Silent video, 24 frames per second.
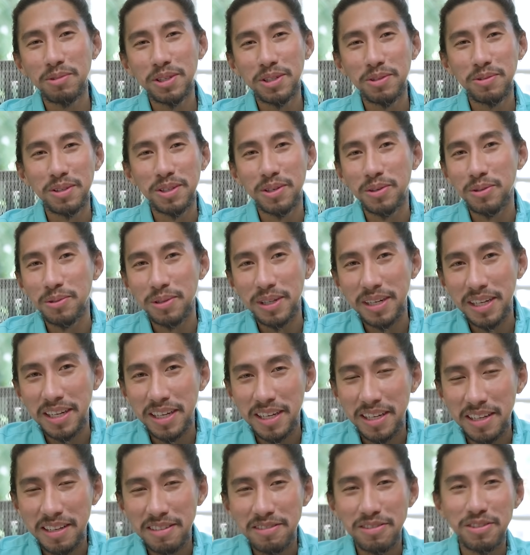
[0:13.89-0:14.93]
We're doing your
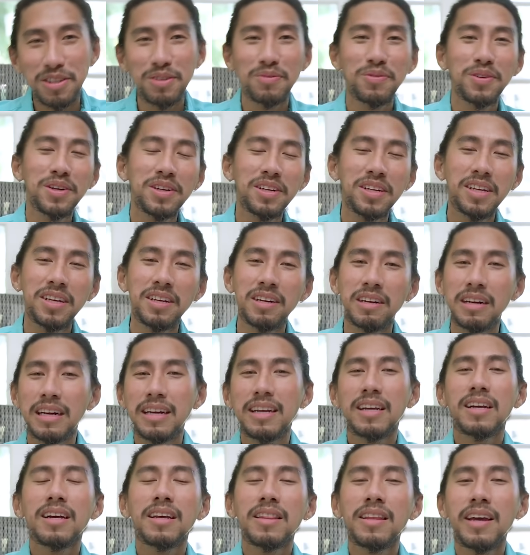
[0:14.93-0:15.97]
reading. It is different here.
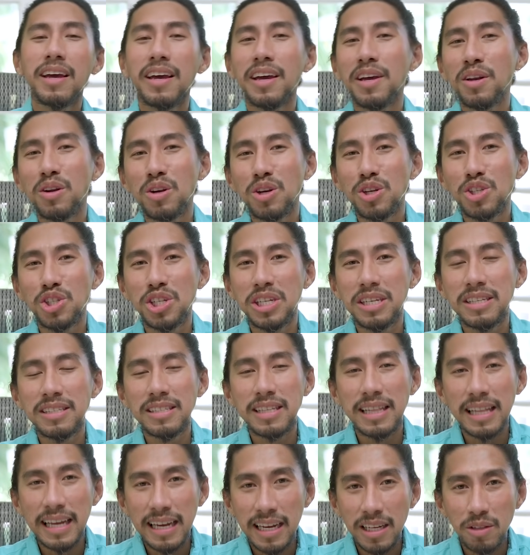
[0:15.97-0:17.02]
The energy
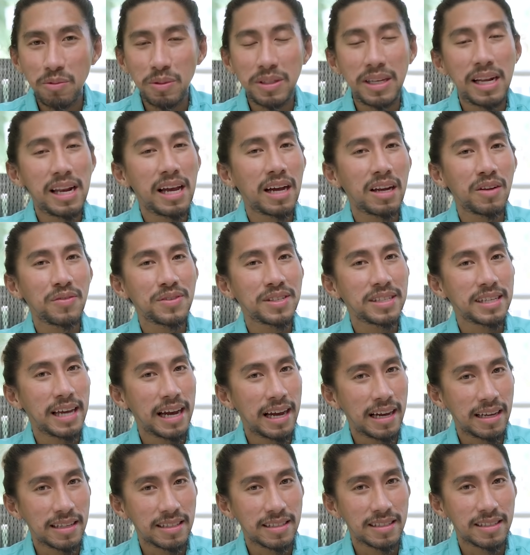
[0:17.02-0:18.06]
is light with a lot of
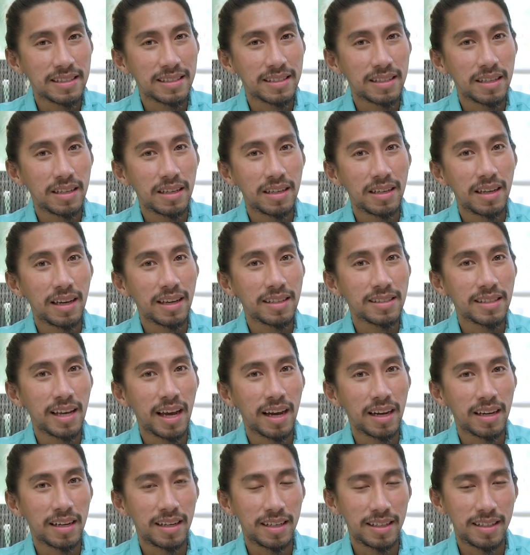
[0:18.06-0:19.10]
sass.
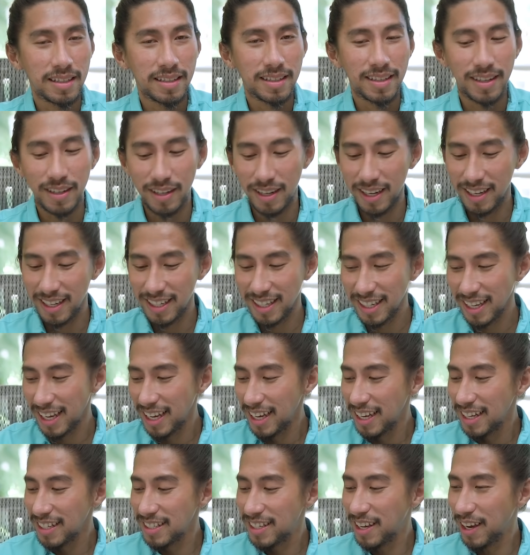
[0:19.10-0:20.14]
Exactly. Okay.
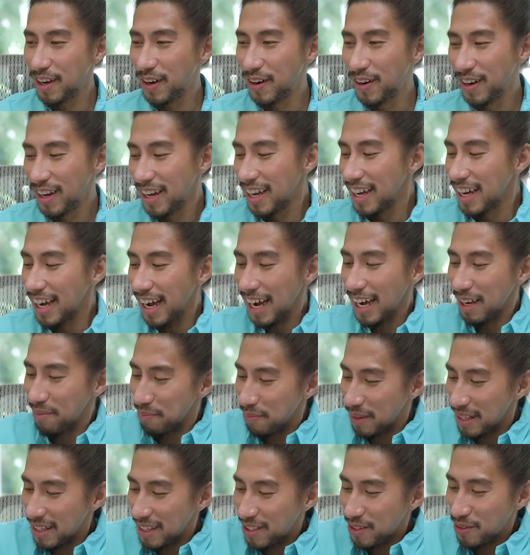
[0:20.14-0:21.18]
So I'll
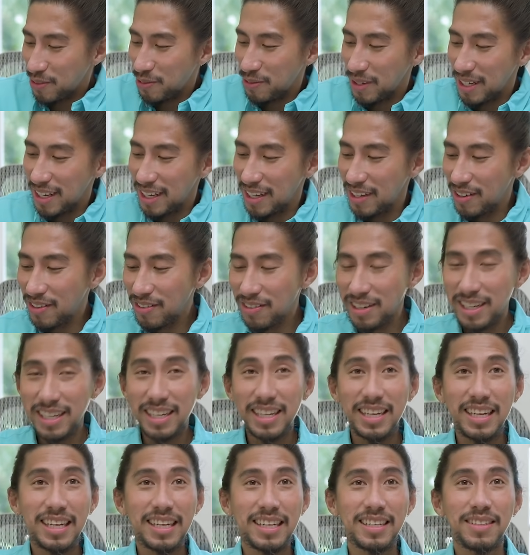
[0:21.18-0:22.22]
be doing your
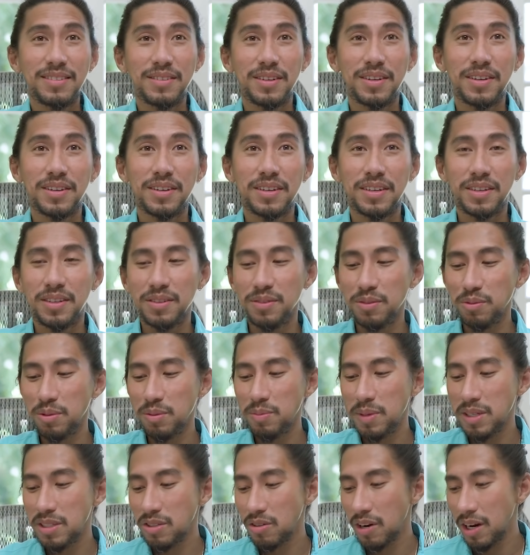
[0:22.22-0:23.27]
reading, okay,
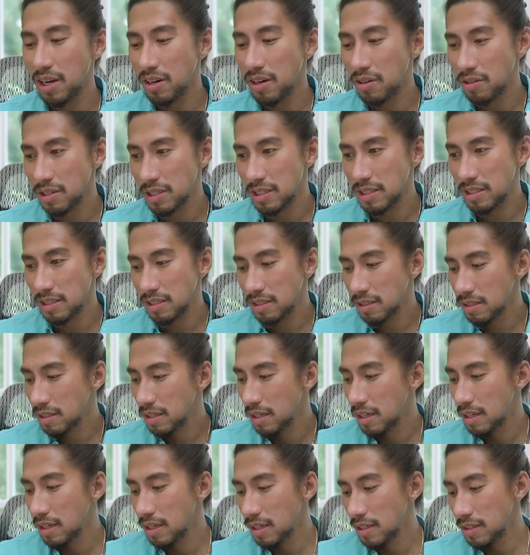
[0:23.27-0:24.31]
with my scrying crystal.
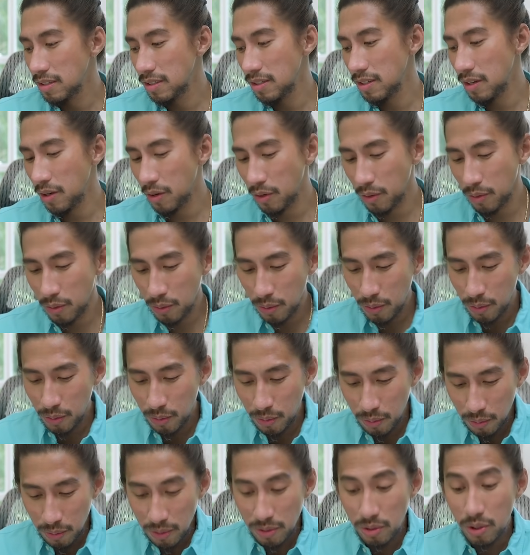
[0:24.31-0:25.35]

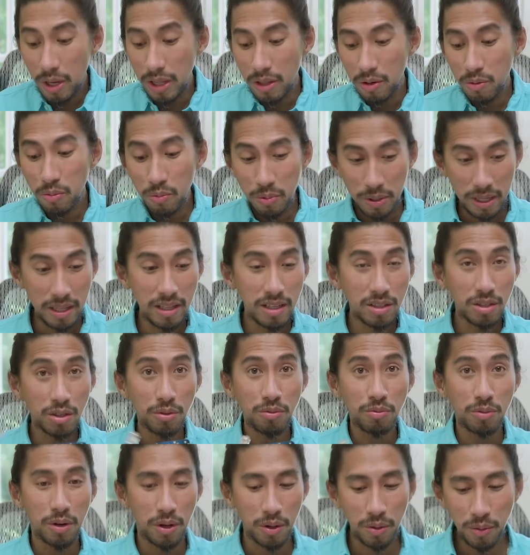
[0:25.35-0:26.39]
So together with the
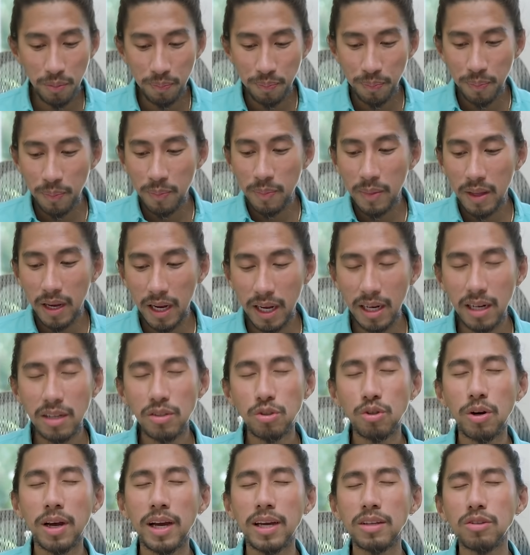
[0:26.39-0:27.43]
tarot and I
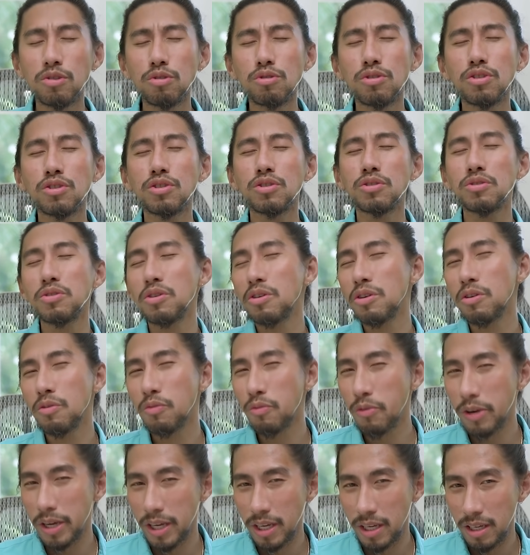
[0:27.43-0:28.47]
try to stir
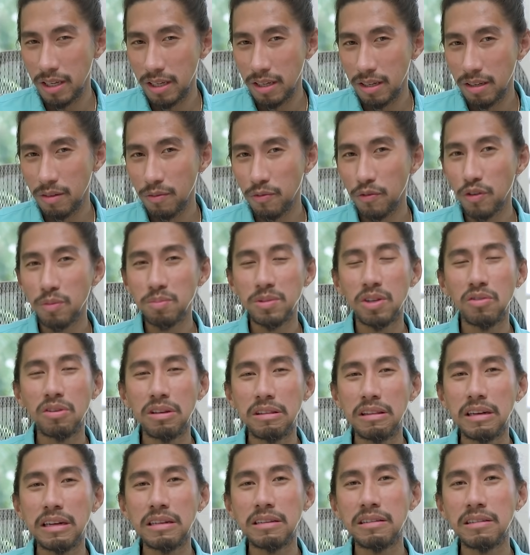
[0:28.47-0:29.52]
away from the
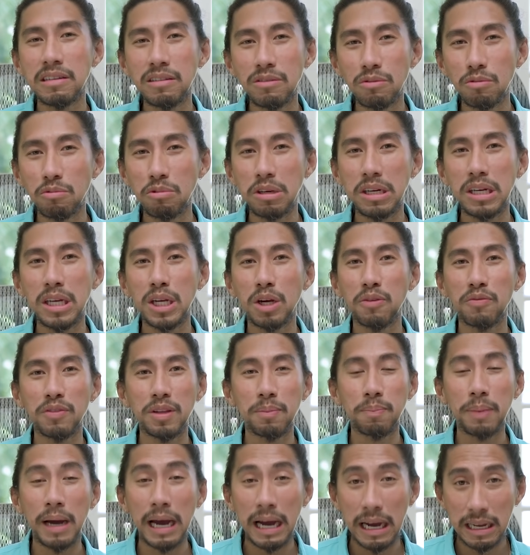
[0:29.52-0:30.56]
redundant reading of the
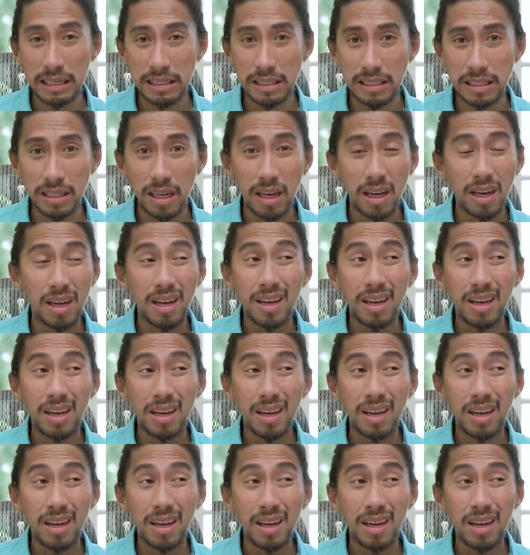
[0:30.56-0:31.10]
past.